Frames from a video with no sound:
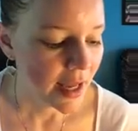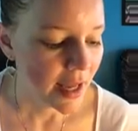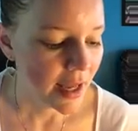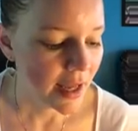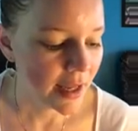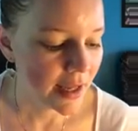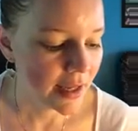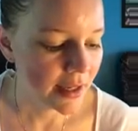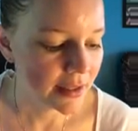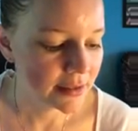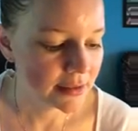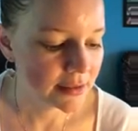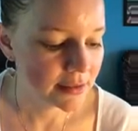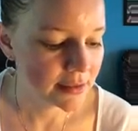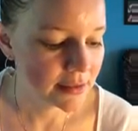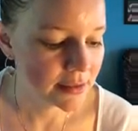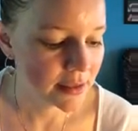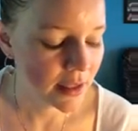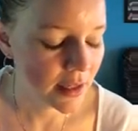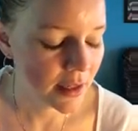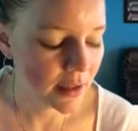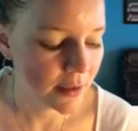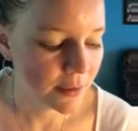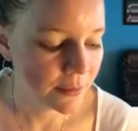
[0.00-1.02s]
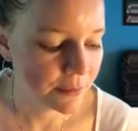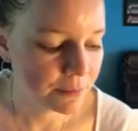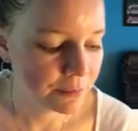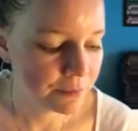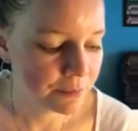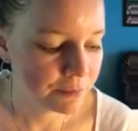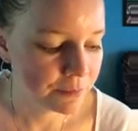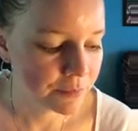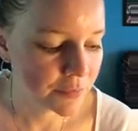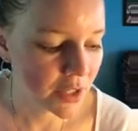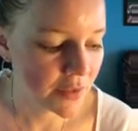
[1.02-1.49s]
And
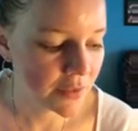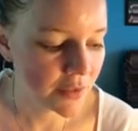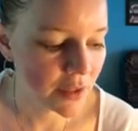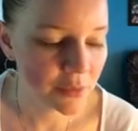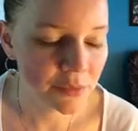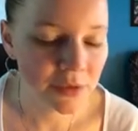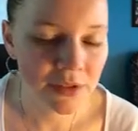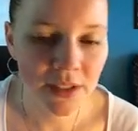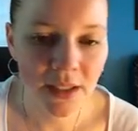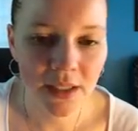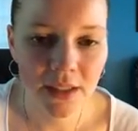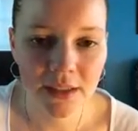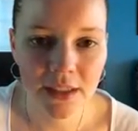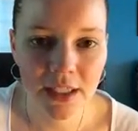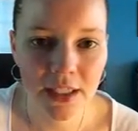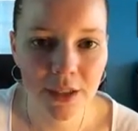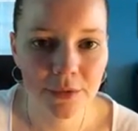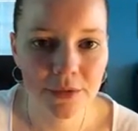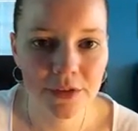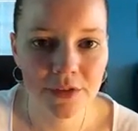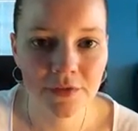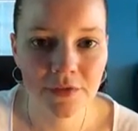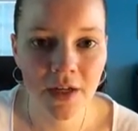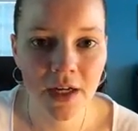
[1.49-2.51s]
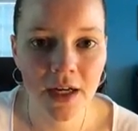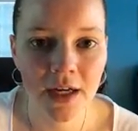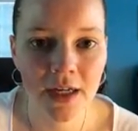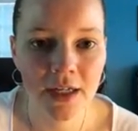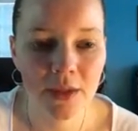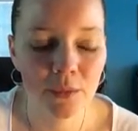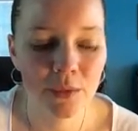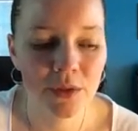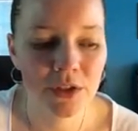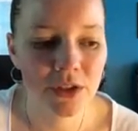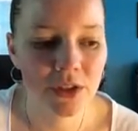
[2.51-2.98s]
that was it. And he was
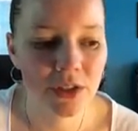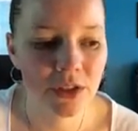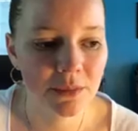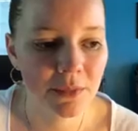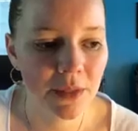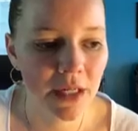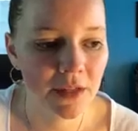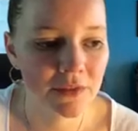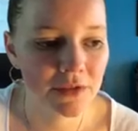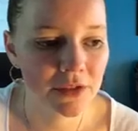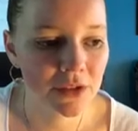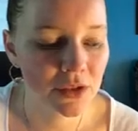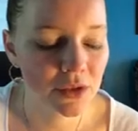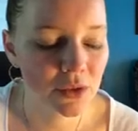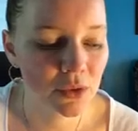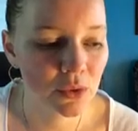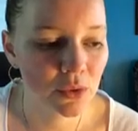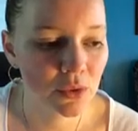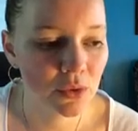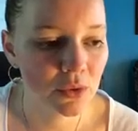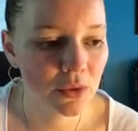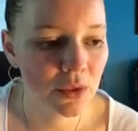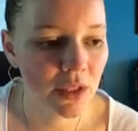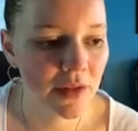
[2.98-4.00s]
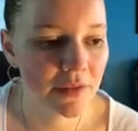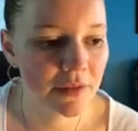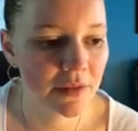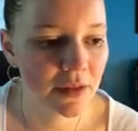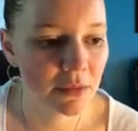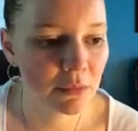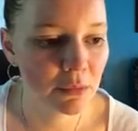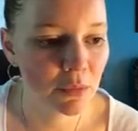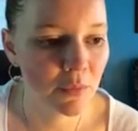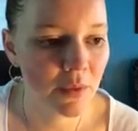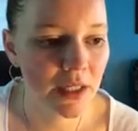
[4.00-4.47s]
fine. We took Mav to school, and
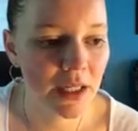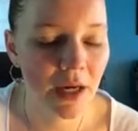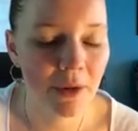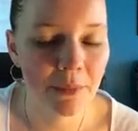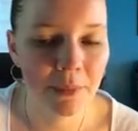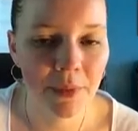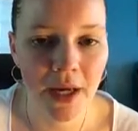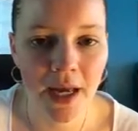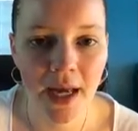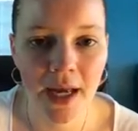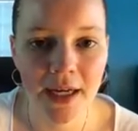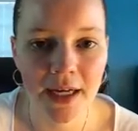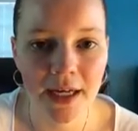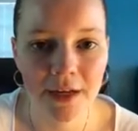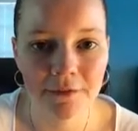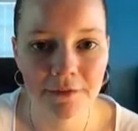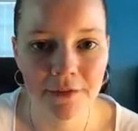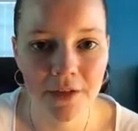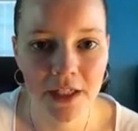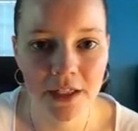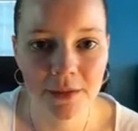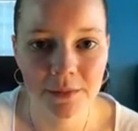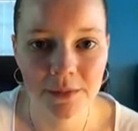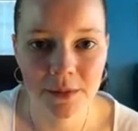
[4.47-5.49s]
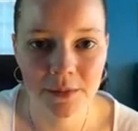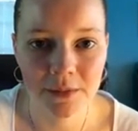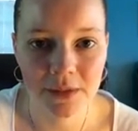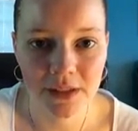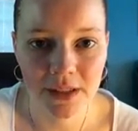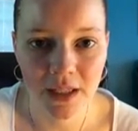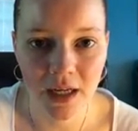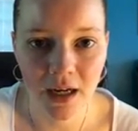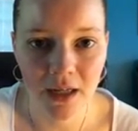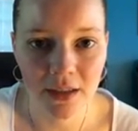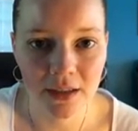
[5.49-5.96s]
then when we got back, I fed him some
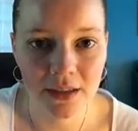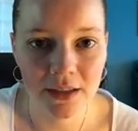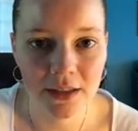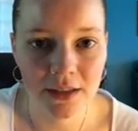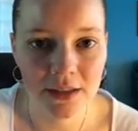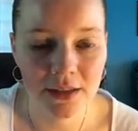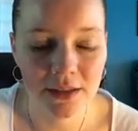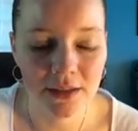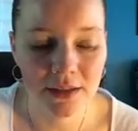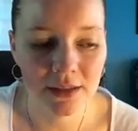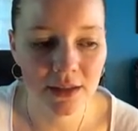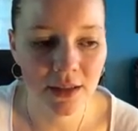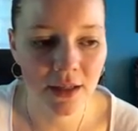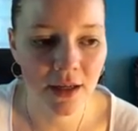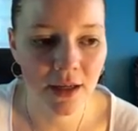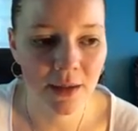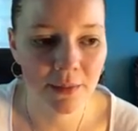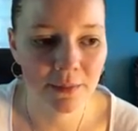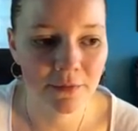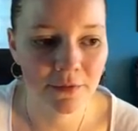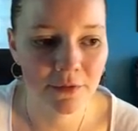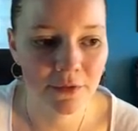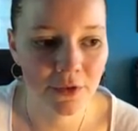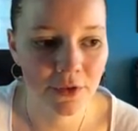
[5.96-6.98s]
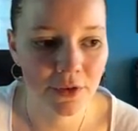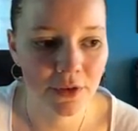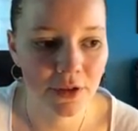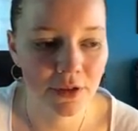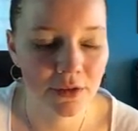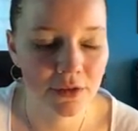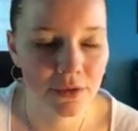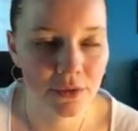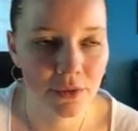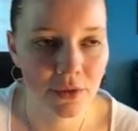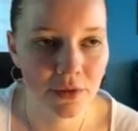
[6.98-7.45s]
solids
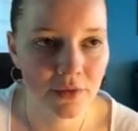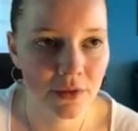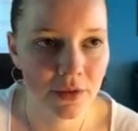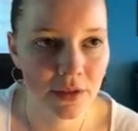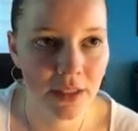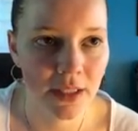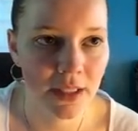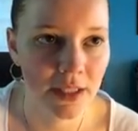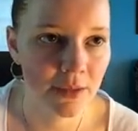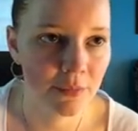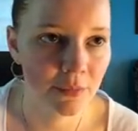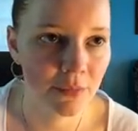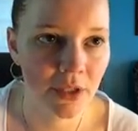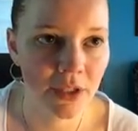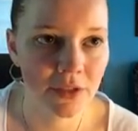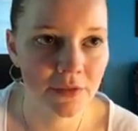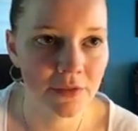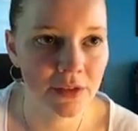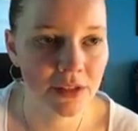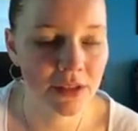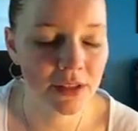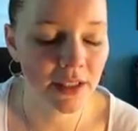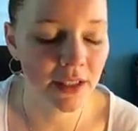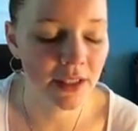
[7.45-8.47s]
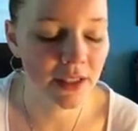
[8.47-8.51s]
for sort of a late breakfast,